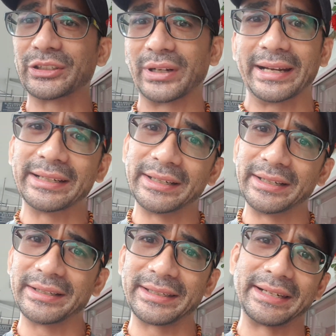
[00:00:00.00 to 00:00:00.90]

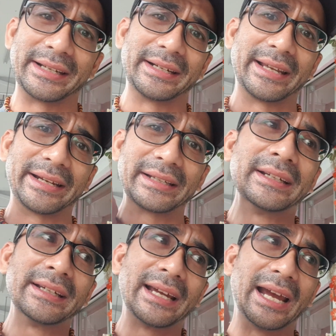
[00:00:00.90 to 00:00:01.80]
traders, and then like
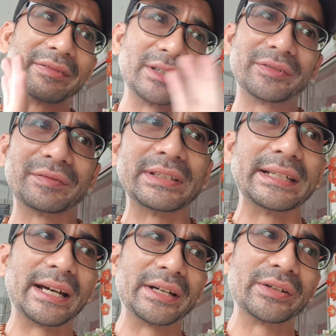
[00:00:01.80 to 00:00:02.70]
after
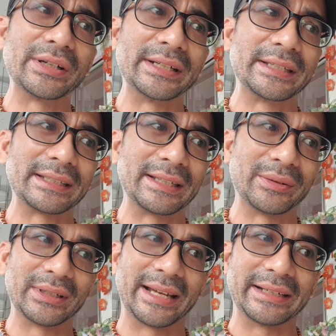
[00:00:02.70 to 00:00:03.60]
1500s there
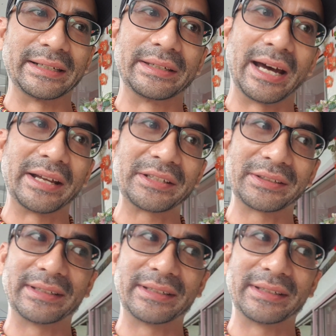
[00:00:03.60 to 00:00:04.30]
were like the Dutch,